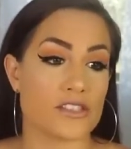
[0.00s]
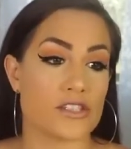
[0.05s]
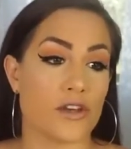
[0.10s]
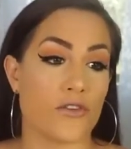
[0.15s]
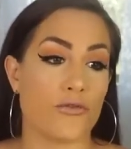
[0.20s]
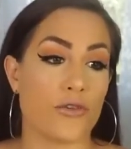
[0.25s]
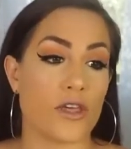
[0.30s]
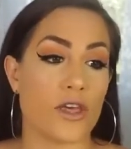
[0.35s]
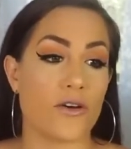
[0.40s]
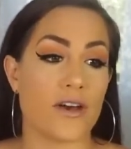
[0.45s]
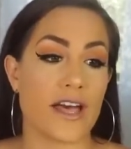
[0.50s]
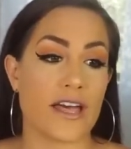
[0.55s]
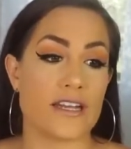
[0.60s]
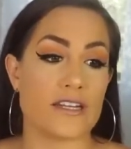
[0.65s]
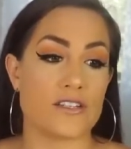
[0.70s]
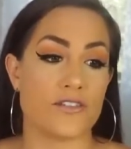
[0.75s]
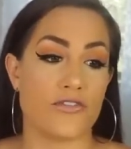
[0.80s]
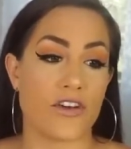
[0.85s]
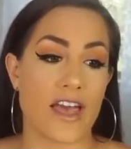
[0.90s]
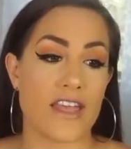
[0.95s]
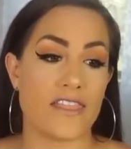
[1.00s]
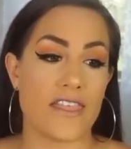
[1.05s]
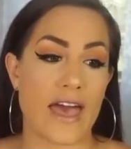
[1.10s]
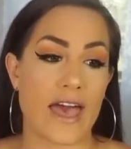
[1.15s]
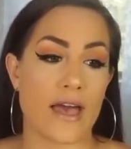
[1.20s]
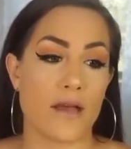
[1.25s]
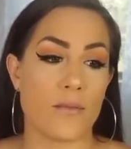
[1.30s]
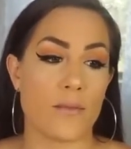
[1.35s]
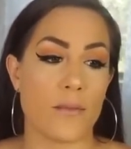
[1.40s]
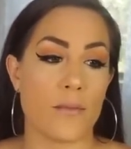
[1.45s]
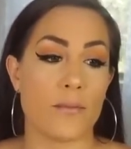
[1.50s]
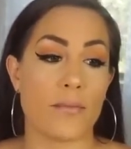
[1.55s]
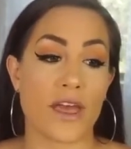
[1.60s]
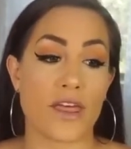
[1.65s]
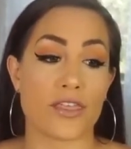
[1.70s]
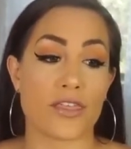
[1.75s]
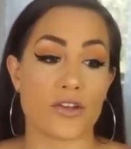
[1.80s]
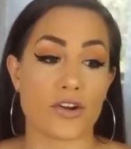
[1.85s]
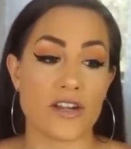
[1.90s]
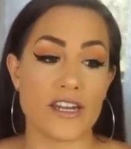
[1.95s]
So if we go ahead and divide that by
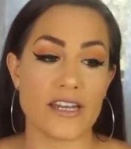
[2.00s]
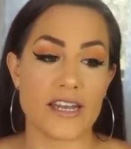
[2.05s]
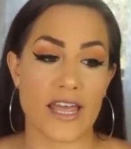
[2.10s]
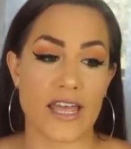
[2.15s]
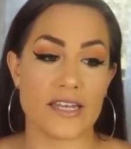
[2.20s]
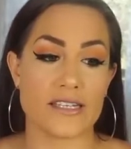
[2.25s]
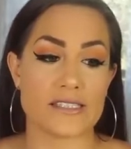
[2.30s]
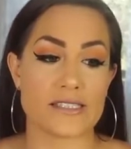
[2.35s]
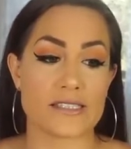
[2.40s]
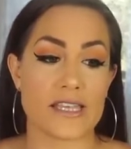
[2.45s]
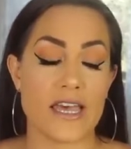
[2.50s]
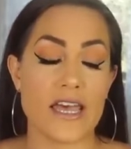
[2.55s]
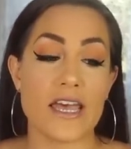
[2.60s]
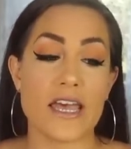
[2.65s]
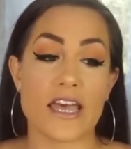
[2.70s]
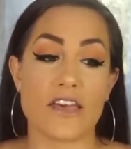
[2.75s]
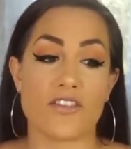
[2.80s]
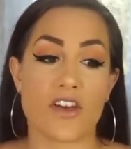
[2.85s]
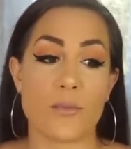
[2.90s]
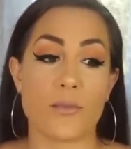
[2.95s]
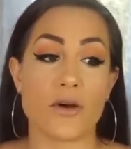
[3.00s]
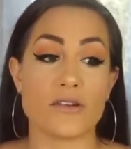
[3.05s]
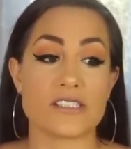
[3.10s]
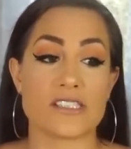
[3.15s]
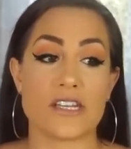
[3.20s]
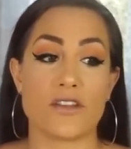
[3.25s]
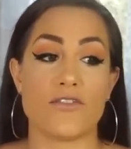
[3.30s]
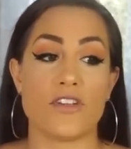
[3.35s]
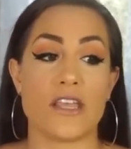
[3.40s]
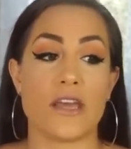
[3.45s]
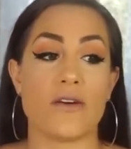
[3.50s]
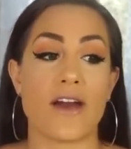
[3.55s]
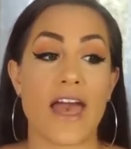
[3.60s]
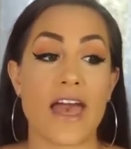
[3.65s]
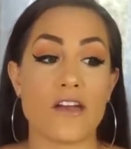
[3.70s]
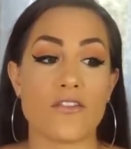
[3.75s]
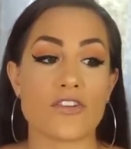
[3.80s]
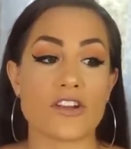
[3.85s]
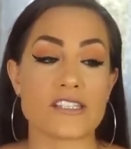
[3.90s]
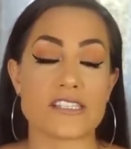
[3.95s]
30 days, if I posted a video
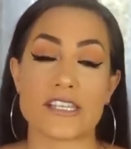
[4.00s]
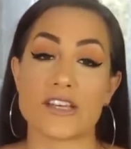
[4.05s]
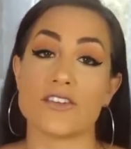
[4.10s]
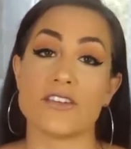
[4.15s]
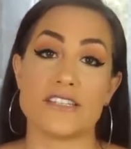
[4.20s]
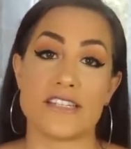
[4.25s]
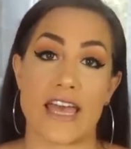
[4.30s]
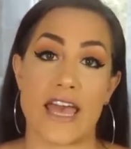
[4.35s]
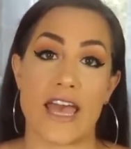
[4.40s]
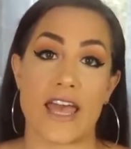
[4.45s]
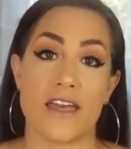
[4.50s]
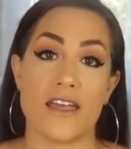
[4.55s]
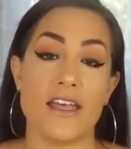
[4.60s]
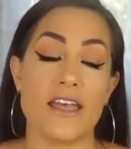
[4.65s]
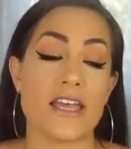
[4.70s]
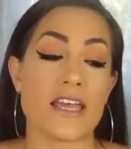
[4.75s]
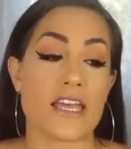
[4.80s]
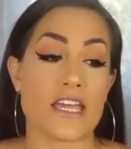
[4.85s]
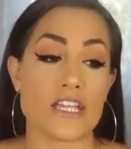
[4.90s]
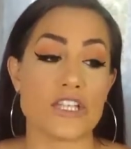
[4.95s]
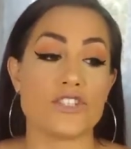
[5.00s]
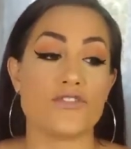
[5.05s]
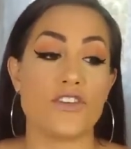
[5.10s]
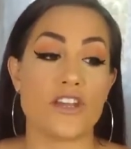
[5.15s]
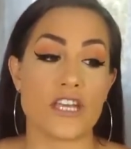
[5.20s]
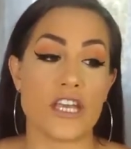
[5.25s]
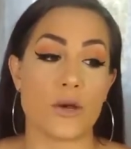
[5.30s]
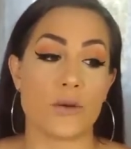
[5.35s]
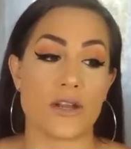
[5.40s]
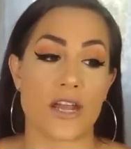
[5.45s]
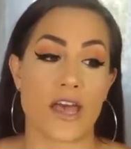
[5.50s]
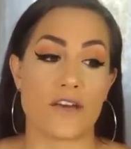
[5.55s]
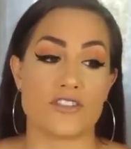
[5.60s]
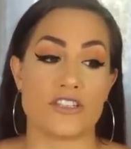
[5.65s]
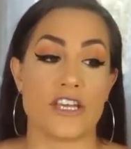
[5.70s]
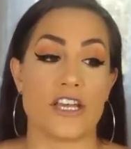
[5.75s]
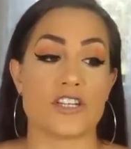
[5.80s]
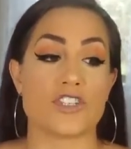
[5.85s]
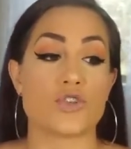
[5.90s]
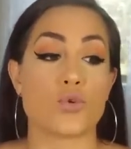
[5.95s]
every single day, each video would have
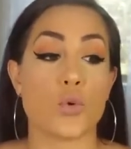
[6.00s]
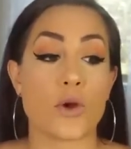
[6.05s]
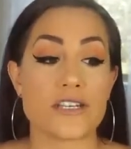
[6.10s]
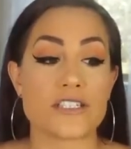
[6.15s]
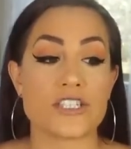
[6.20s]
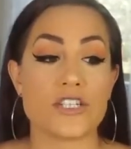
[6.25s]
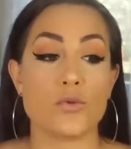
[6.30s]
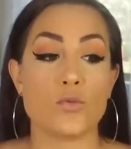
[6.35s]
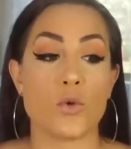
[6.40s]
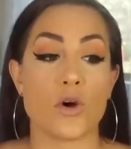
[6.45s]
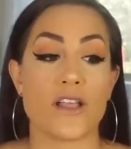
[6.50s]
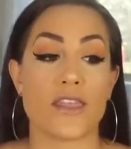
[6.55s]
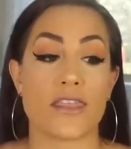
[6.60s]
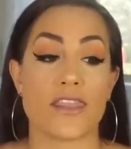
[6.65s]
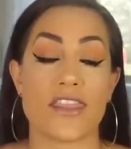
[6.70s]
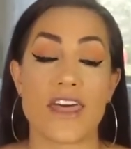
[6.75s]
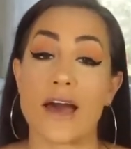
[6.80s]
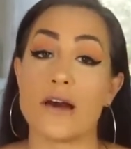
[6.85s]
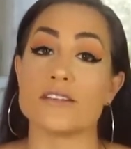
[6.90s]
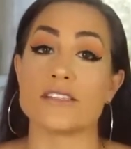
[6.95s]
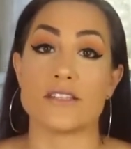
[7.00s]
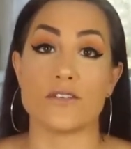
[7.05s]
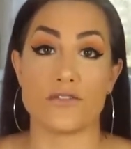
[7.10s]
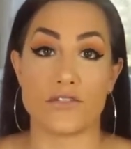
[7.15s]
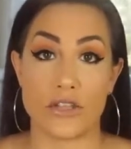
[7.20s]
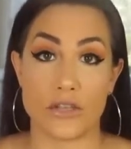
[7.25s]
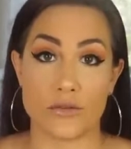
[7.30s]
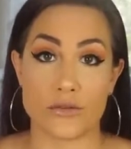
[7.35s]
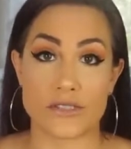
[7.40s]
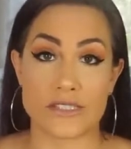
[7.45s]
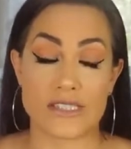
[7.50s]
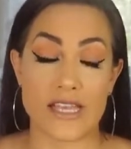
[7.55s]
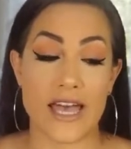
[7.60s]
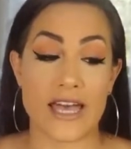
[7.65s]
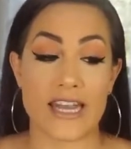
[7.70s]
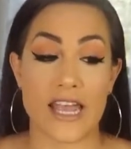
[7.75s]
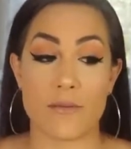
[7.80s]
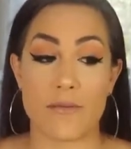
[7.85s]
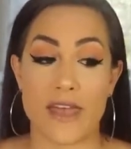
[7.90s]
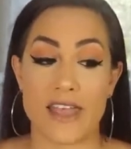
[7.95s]
to get 21,000 views,
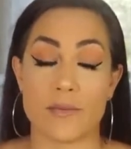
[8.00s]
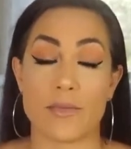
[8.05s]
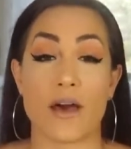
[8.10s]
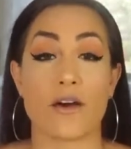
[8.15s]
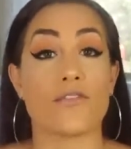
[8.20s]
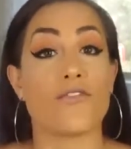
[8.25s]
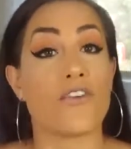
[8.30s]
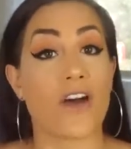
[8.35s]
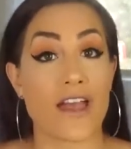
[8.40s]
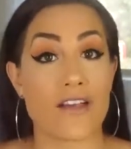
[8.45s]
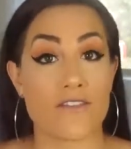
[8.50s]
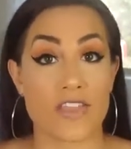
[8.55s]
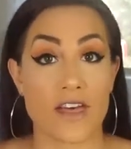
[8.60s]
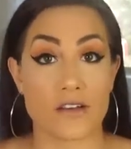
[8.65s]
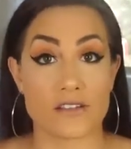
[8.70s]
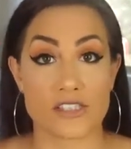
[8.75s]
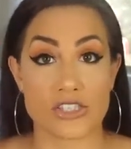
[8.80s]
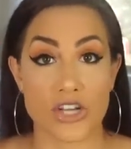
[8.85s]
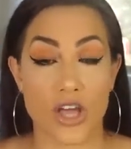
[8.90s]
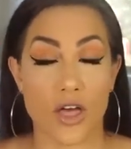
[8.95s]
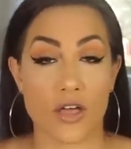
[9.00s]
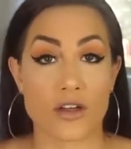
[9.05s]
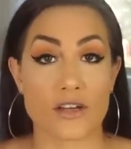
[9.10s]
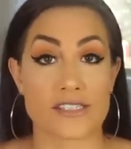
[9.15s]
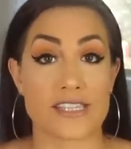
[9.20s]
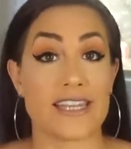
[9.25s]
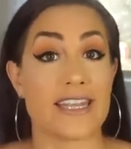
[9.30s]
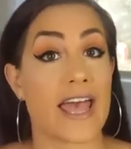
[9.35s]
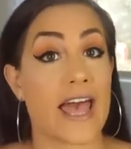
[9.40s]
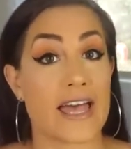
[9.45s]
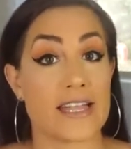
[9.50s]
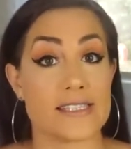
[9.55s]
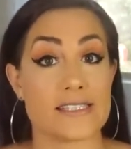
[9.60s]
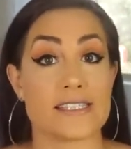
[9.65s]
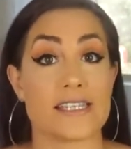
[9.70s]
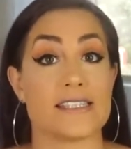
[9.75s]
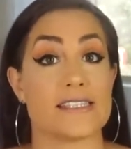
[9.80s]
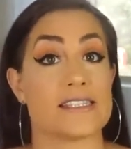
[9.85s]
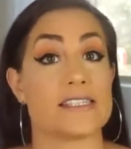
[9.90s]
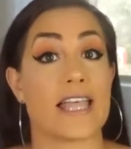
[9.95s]
and I made about $5,000 in
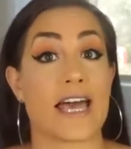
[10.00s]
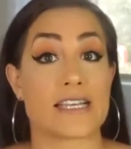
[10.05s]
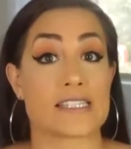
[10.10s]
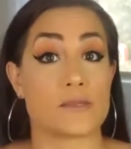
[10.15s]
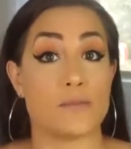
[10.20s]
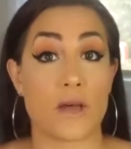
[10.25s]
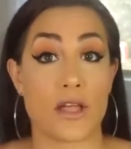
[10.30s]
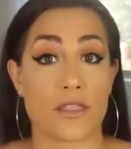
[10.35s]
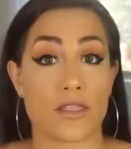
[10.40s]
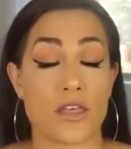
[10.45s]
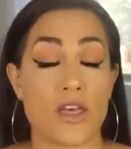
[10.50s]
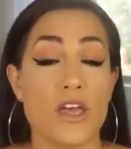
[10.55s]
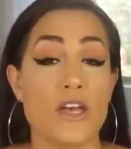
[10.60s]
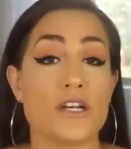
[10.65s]
AdSense last month.